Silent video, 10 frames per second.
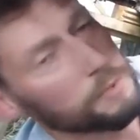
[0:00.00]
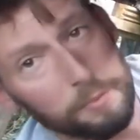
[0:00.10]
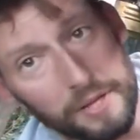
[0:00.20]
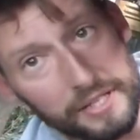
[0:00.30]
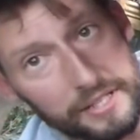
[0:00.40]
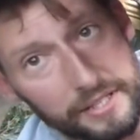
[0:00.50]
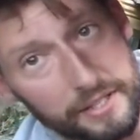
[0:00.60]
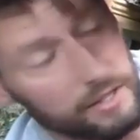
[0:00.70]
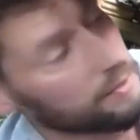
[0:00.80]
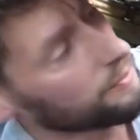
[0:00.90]
bit of planking
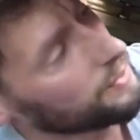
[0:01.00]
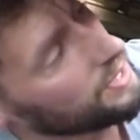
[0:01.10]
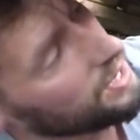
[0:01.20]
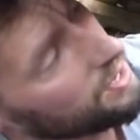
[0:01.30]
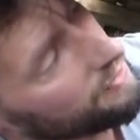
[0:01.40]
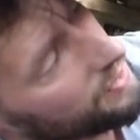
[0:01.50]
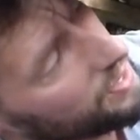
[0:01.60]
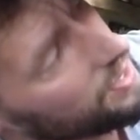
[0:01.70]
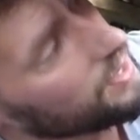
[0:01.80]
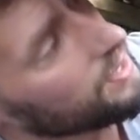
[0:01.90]
here, we have
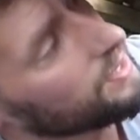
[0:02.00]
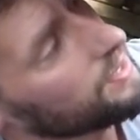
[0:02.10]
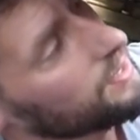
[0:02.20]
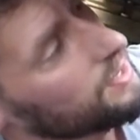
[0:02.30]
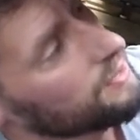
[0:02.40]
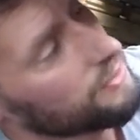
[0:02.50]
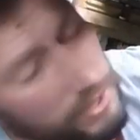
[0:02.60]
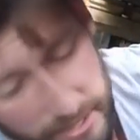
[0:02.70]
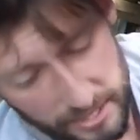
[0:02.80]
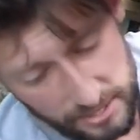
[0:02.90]
a
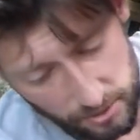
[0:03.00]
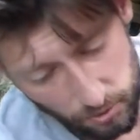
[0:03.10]
fairly nasty